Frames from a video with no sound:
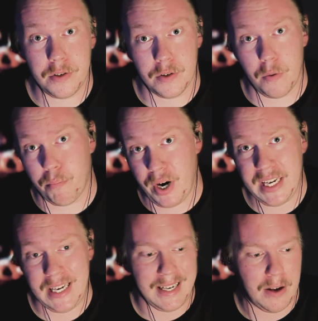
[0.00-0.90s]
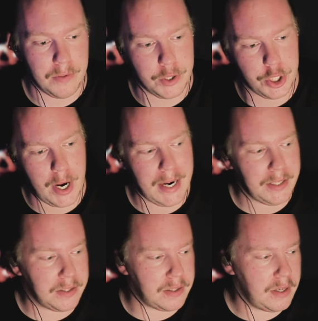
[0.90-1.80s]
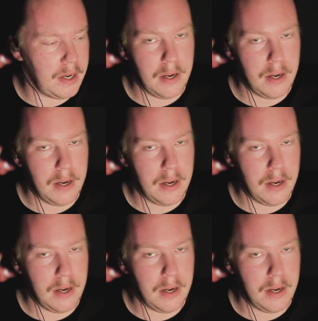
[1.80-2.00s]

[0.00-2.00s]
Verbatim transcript: you know, breaking down the chains,